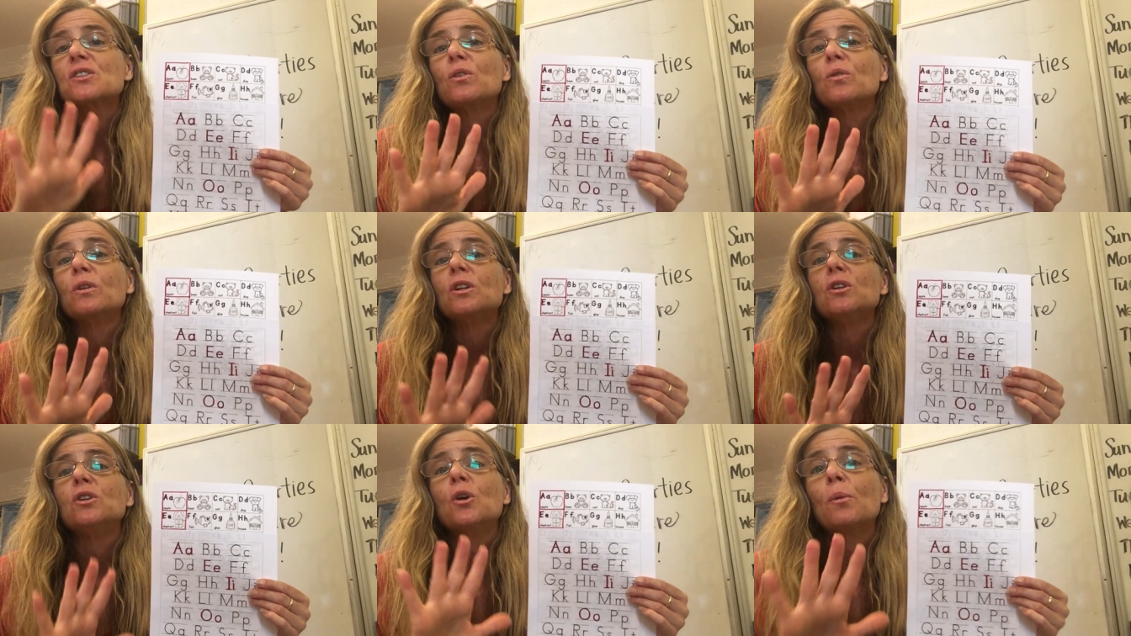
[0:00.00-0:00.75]
So
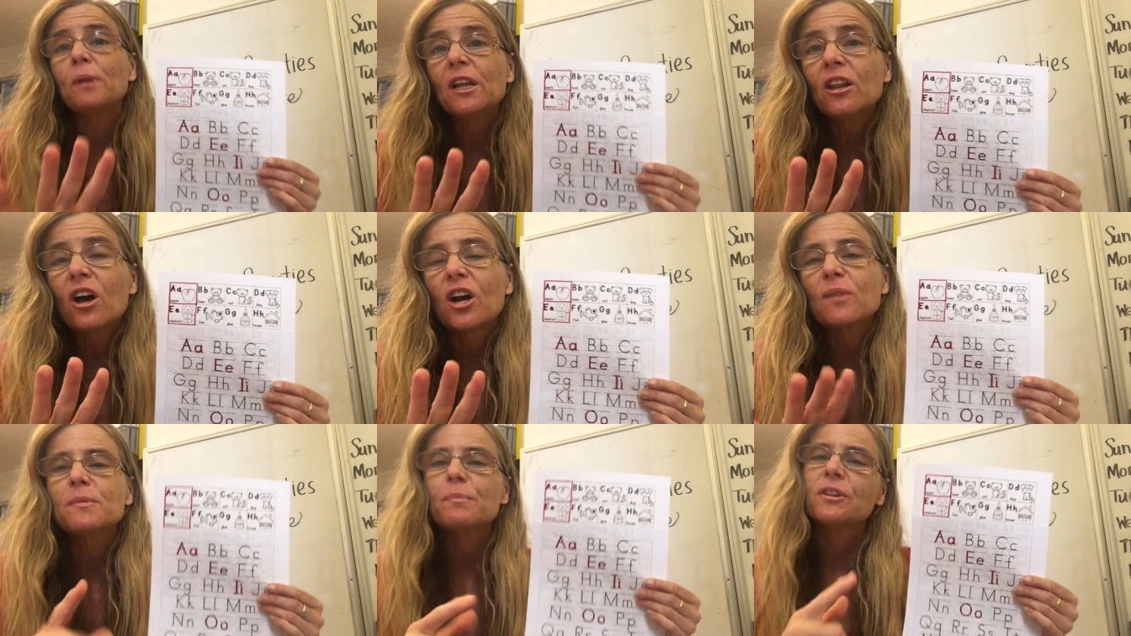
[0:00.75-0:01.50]
don't be
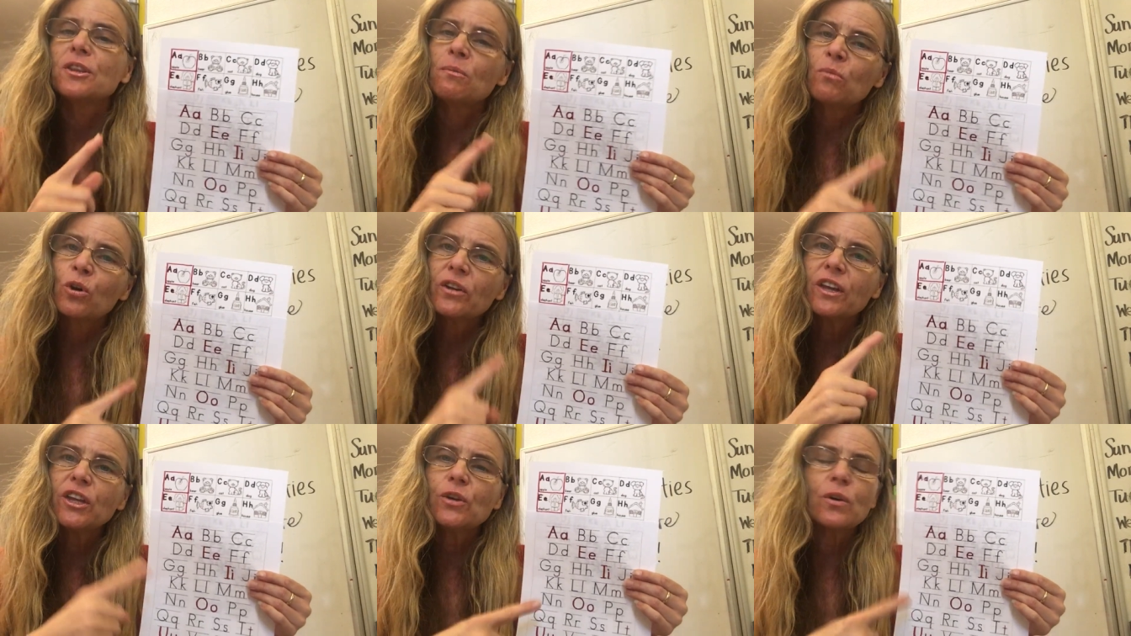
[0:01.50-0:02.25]
alarmed, but the
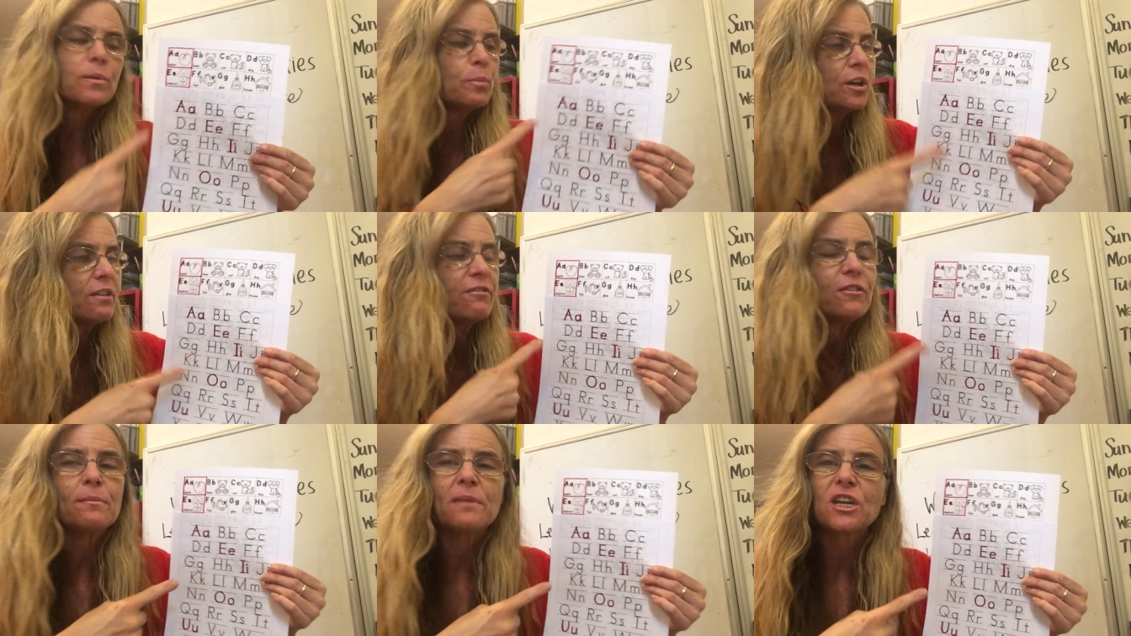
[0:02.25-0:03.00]
more that you can put
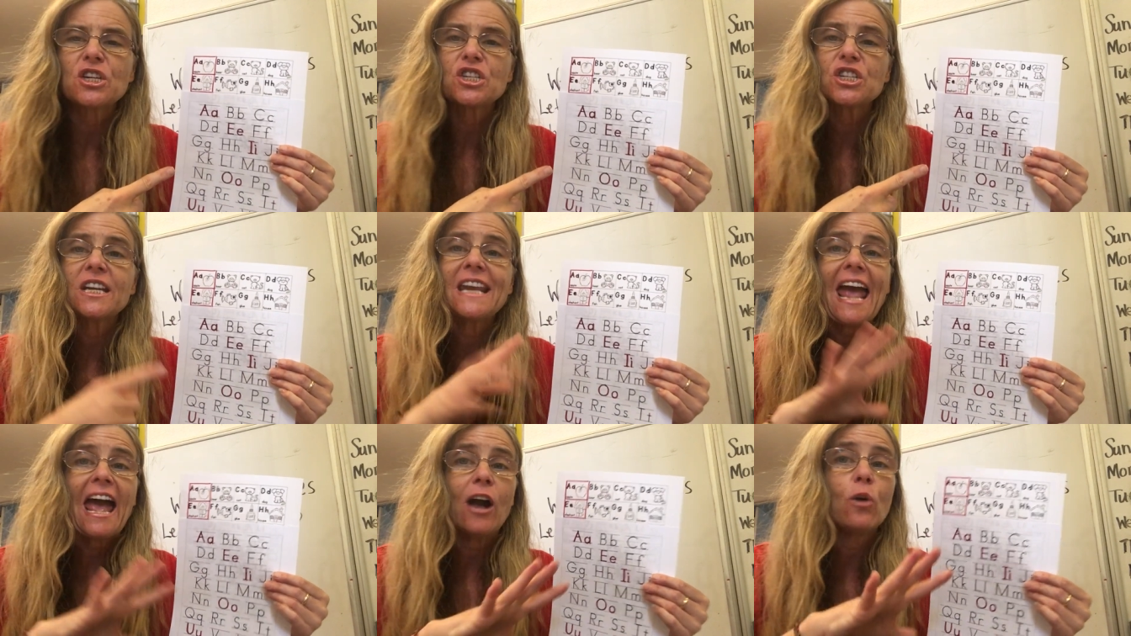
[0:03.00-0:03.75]

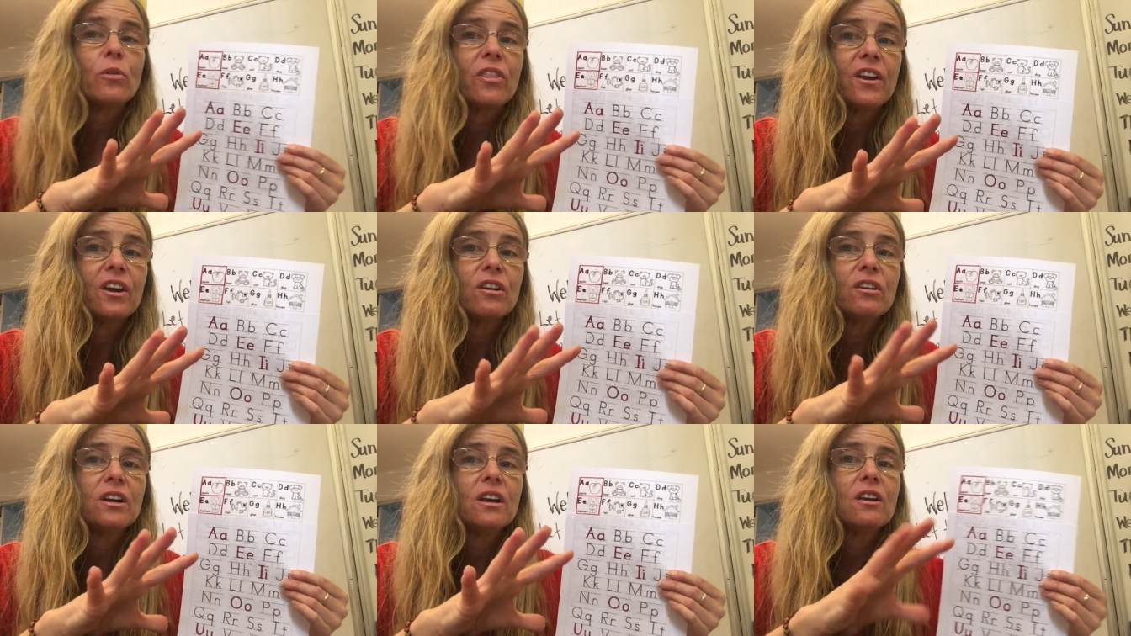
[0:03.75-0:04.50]
information out
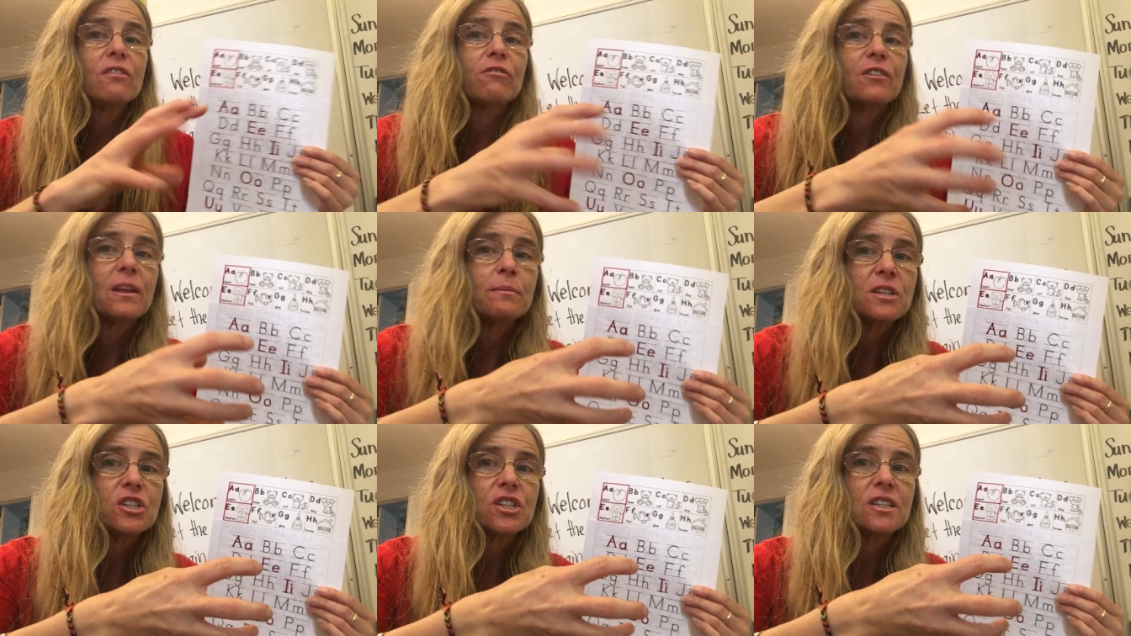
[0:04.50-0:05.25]
there for
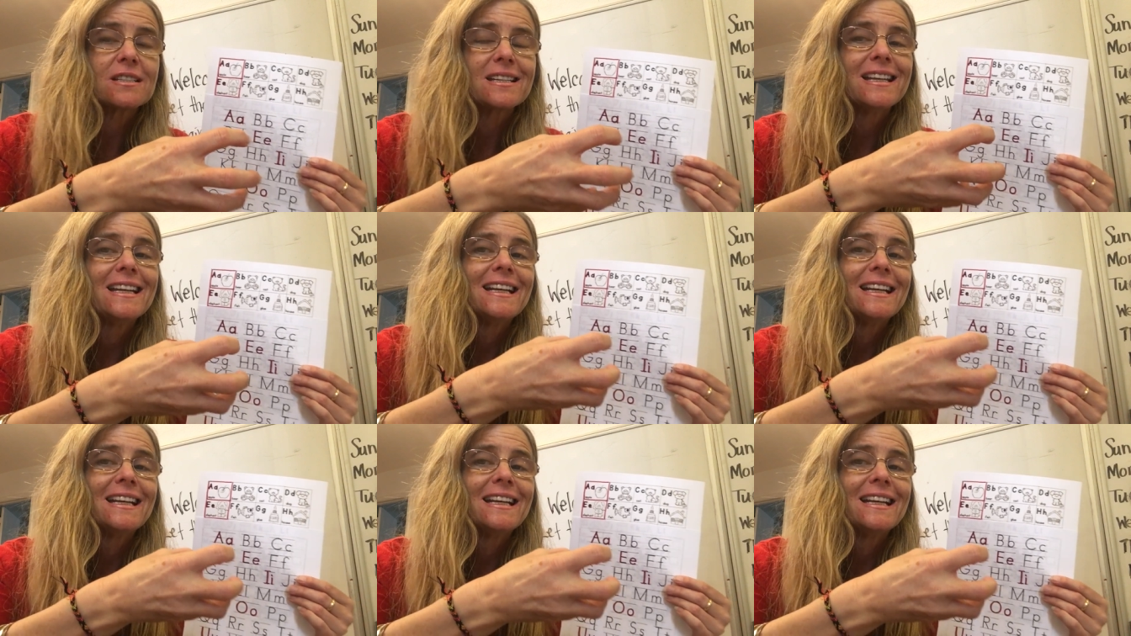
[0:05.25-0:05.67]
them to just